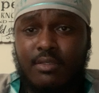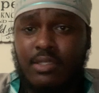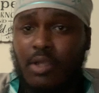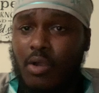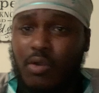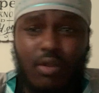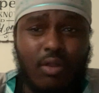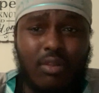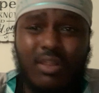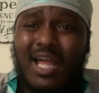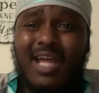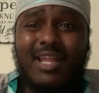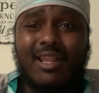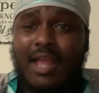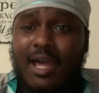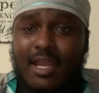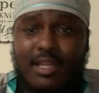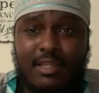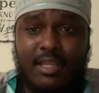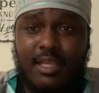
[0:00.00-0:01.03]
A, a lot, a
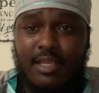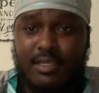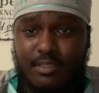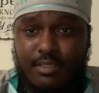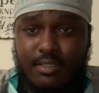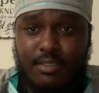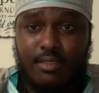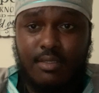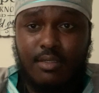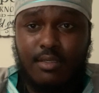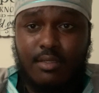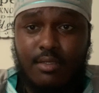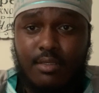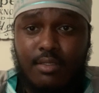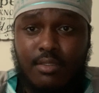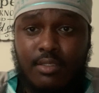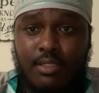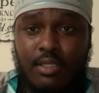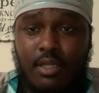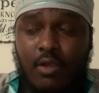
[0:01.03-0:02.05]
lot of things.
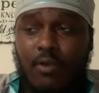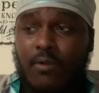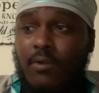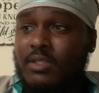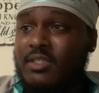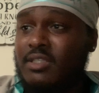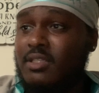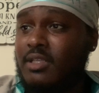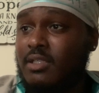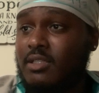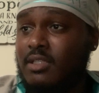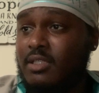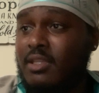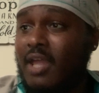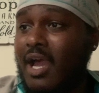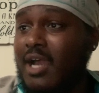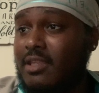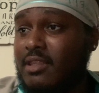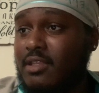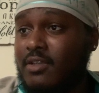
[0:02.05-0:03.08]
You know, the the
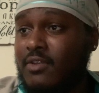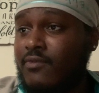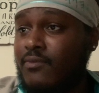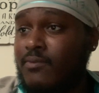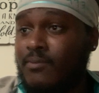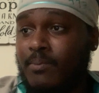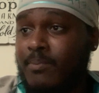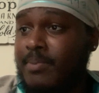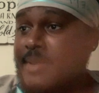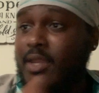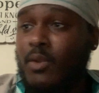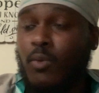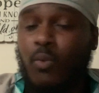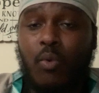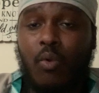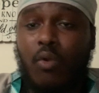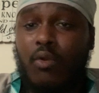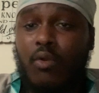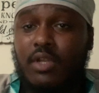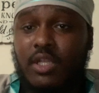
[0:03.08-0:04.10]
doctor Ben
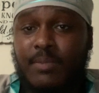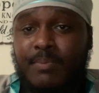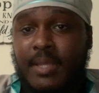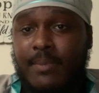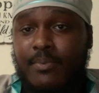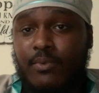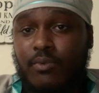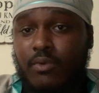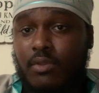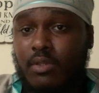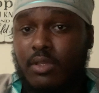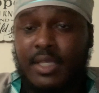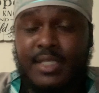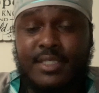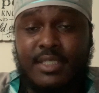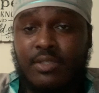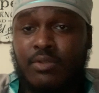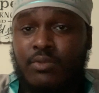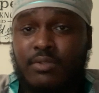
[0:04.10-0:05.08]
warned the people. Listen, you